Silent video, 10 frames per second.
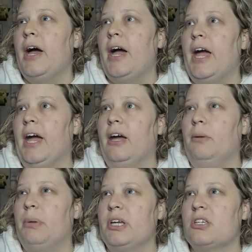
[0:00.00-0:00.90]
And
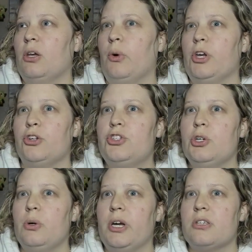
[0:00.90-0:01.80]
basically what you'll
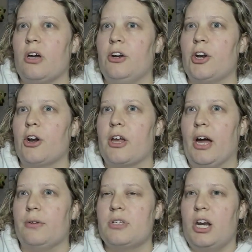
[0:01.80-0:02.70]
do is under your
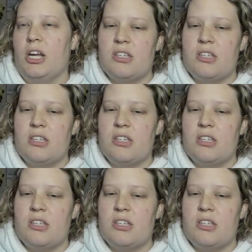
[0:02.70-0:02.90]
account settings,